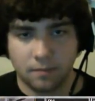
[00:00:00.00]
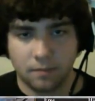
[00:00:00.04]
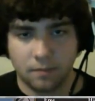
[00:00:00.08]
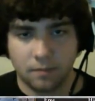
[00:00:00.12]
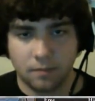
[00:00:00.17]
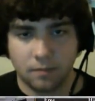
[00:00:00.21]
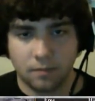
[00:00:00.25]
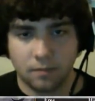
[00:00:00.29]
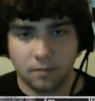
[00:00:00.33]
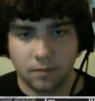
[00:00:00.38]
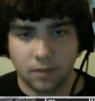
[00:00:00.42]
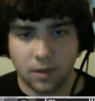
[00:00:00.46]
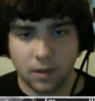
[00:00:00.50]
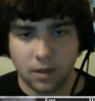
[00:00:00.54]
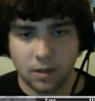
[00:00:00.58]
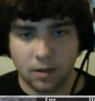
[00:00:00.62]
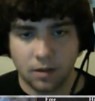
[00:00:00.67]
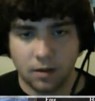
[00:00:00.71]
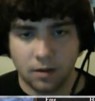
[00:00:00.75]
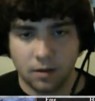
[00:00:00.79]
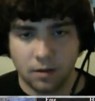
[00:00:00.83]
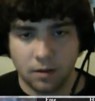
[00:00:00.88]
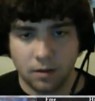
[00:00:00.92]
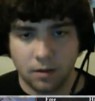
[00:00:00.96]

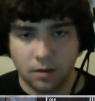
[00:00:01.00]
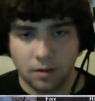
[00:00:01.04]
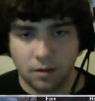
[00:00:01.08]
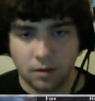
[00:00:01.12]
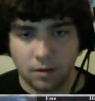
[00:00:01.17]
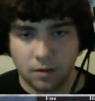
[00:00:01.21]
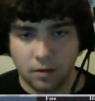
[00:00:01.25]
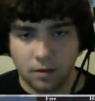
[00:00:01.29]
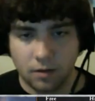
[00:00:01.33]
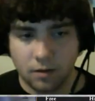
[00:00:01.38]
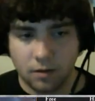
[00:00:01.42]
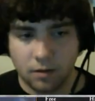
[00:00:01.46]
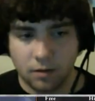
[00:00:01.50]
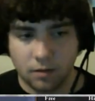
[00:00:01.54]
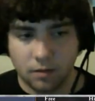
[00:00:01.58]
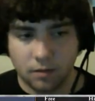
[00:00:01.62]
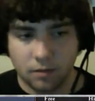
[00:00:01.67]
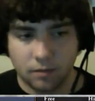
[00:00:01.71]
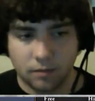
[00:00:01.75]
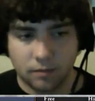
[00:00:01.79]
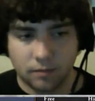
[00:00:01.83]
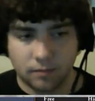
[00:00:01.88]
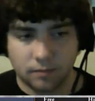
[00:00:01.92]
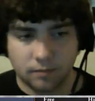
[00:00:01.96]

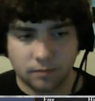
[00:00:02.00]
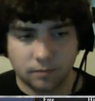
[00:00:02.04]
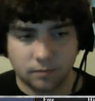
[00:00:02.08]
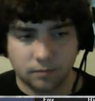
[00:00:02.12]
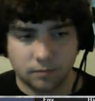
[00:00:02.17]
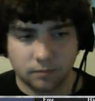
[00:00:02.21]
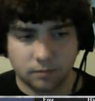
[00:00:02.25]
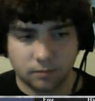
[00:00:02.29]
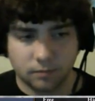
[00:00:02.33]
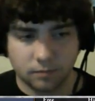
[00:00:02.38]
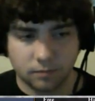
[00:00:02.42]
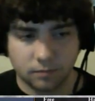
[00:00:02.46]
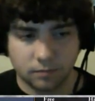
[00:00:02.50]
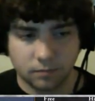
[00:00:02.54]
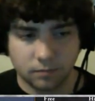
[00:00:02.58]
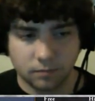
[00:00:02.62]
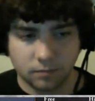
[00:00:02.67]
No one is speaking in this clip.